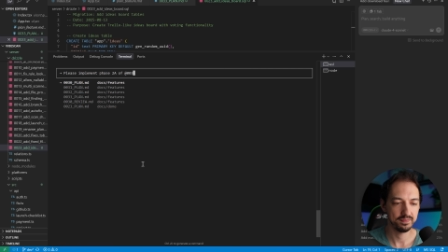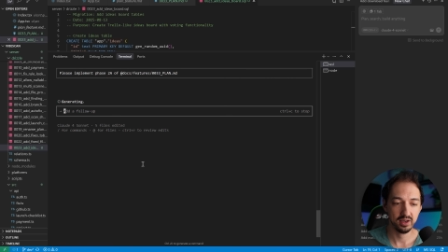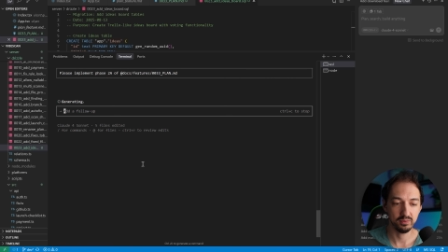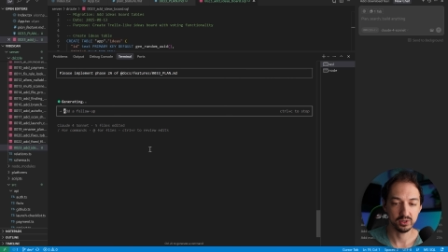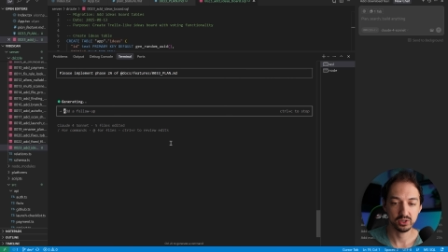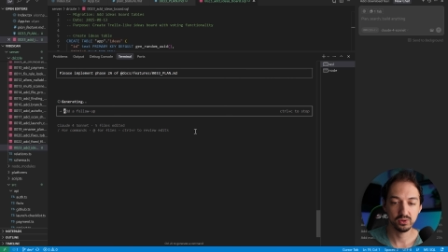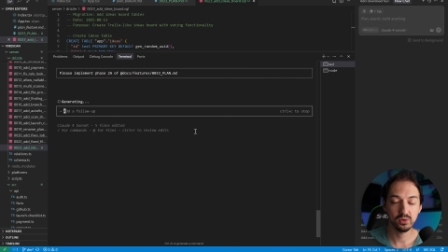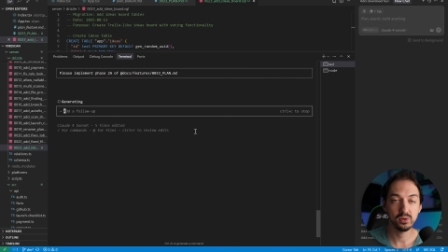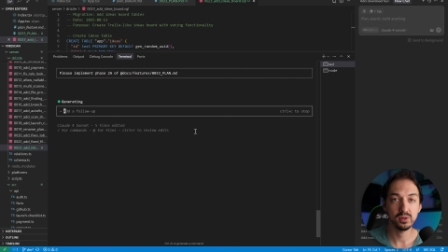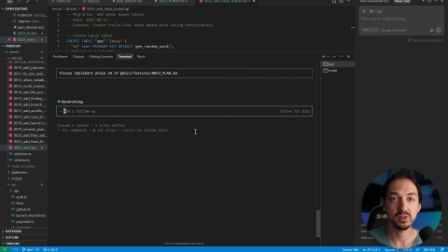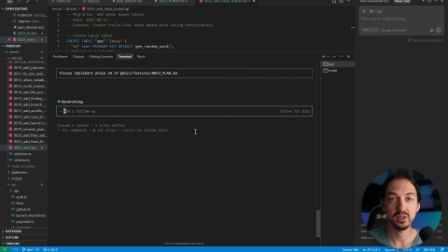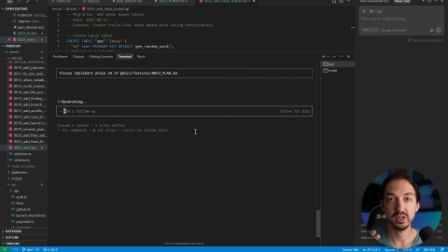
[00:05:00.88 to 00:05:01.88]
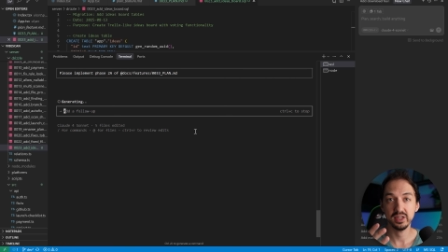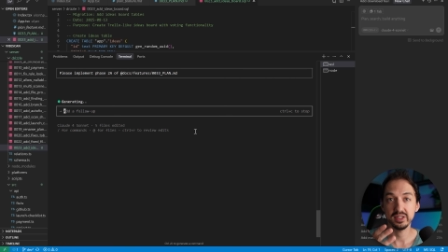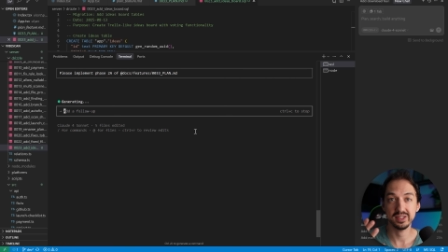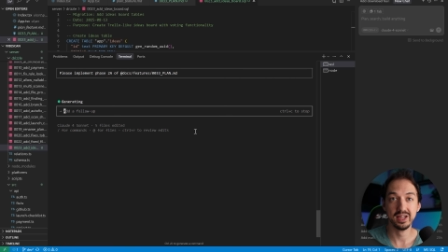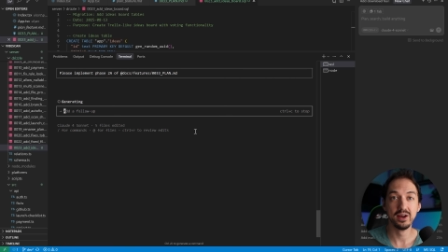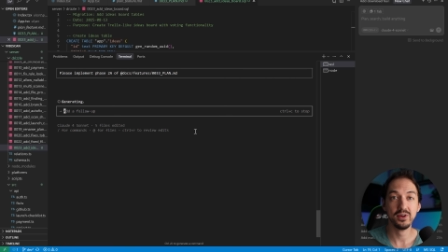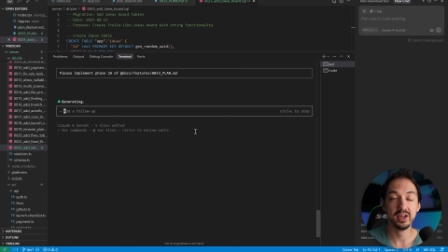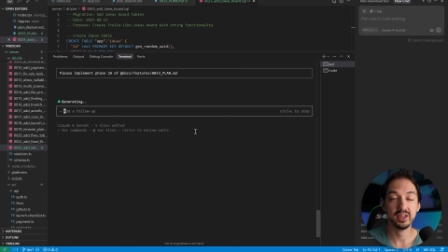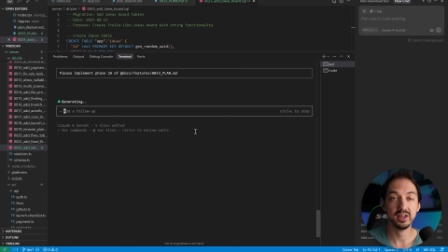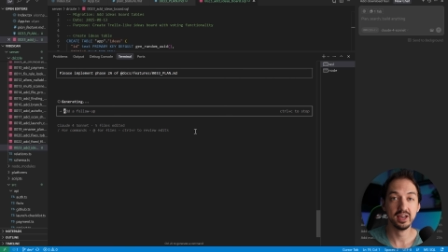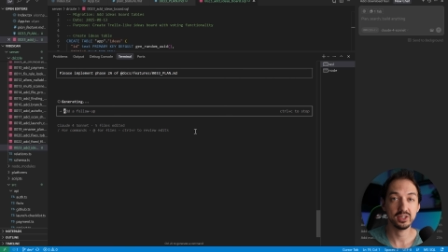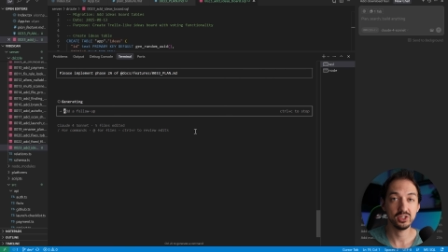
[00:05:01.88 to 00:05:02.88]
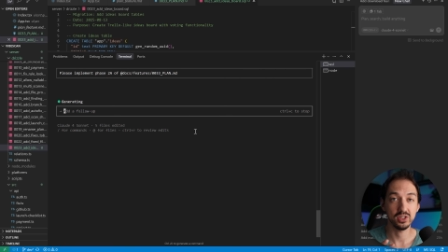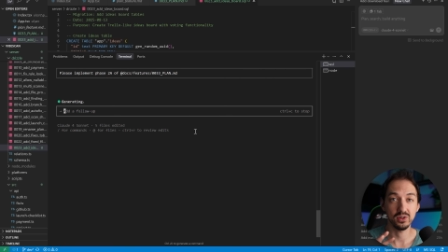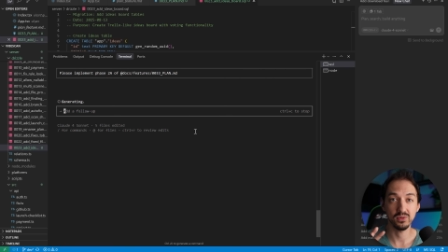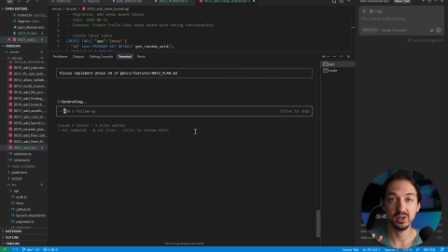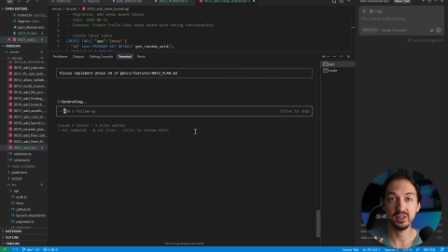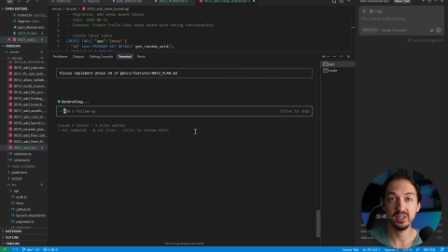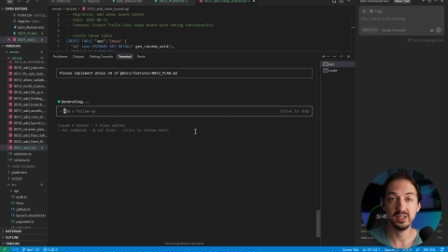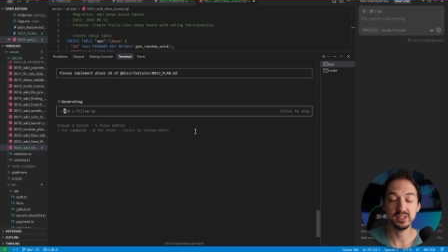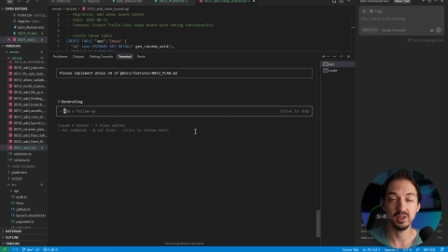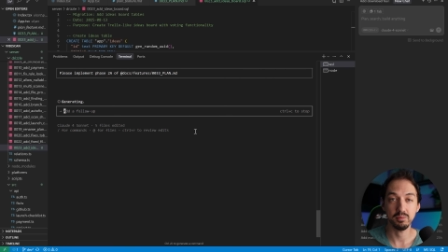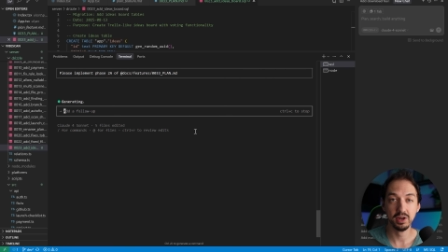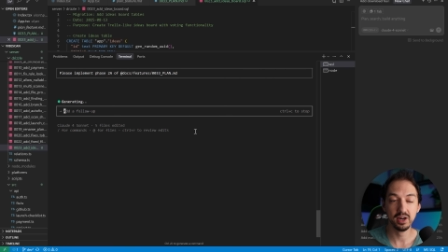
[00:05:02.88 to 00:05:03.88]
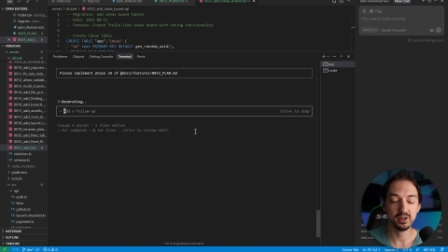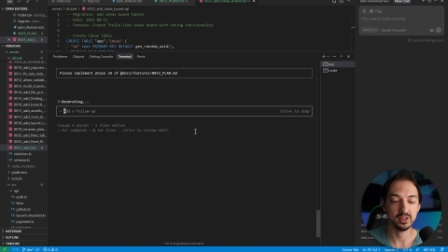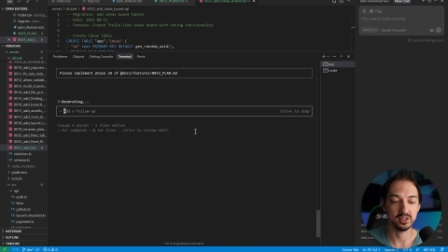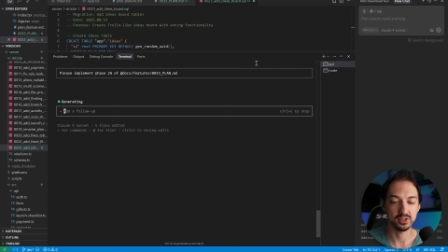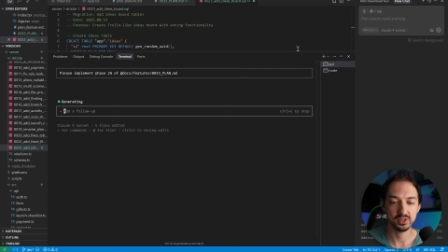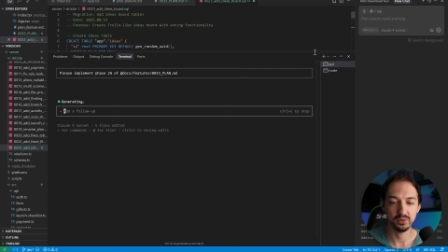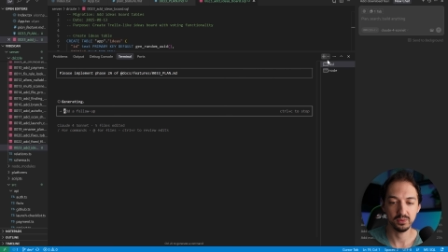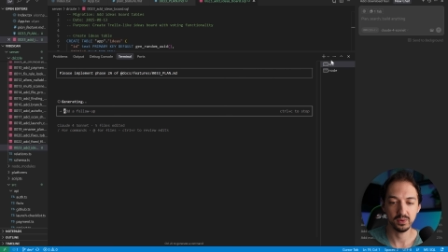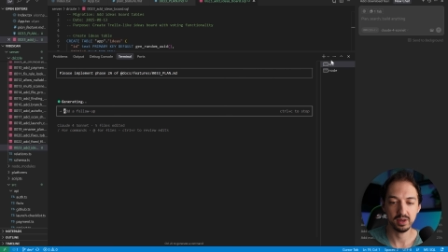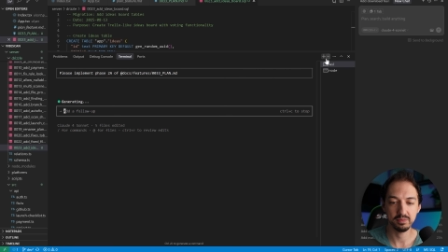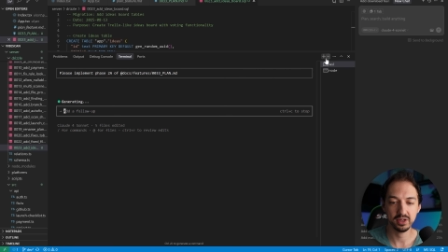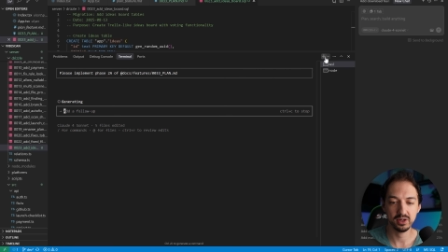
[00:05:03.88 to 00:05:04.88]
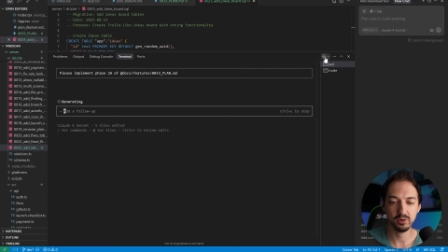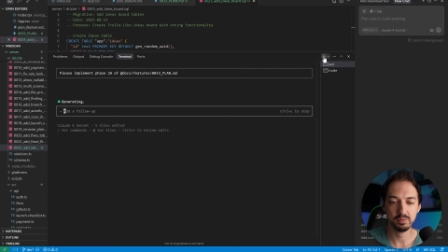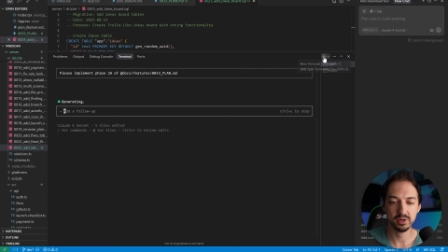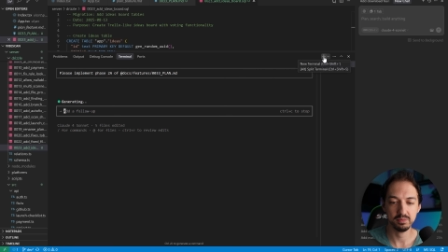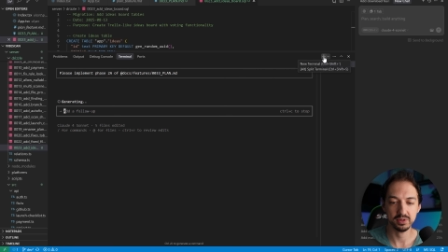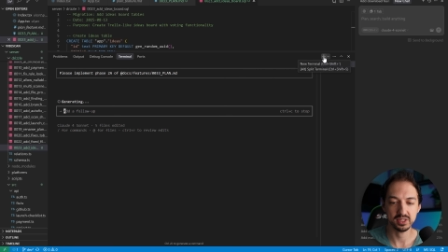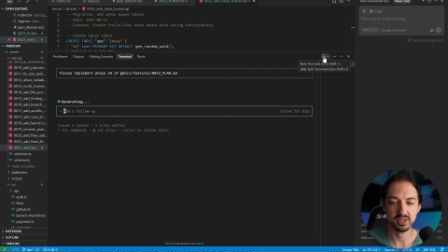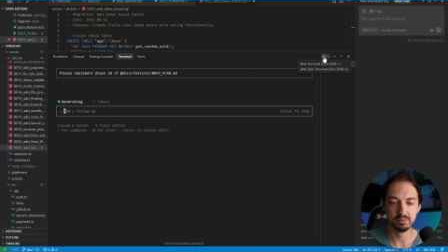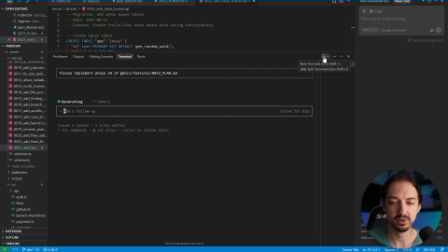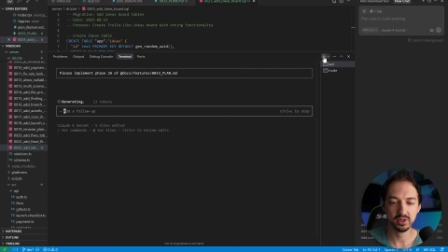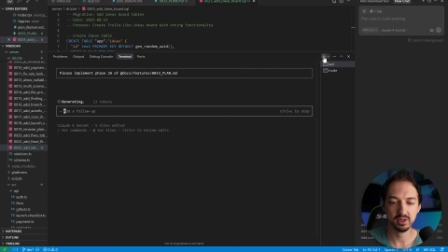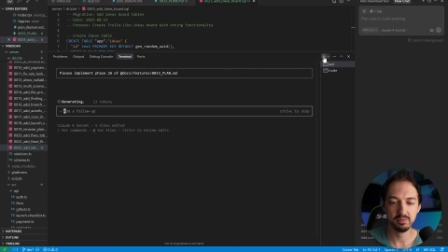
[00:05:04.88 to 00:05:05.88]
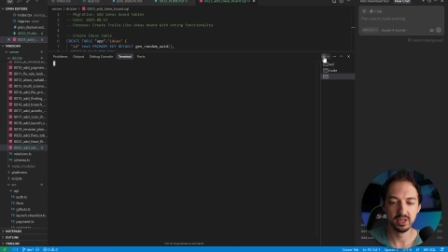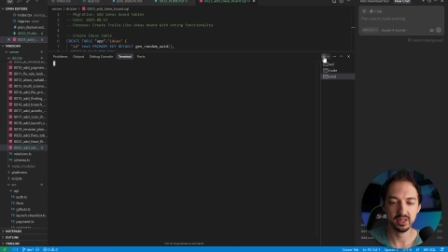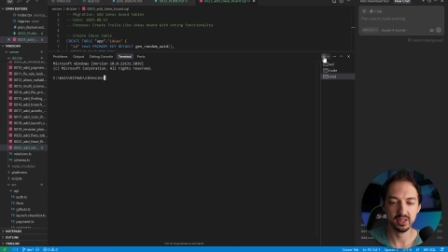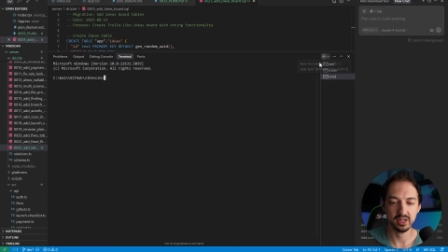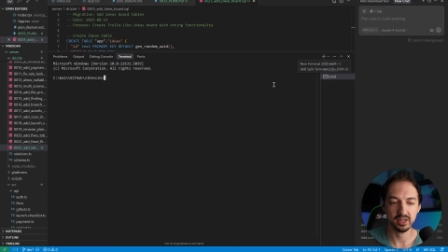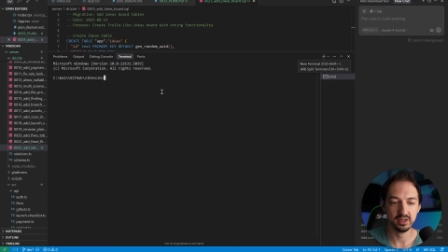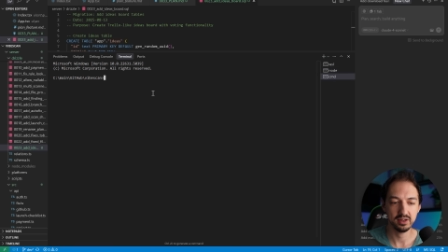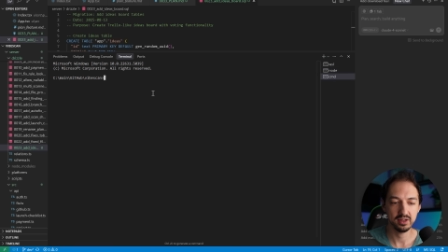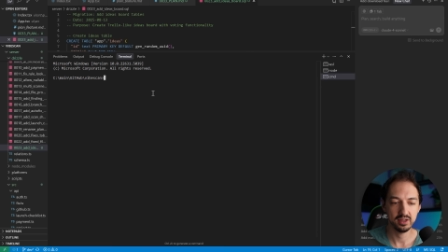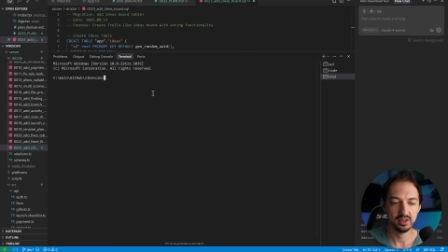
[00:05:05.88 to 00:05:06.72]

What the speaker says: And what's cool is now I can actually run these in parallel. So I'm going to open up a separate command line,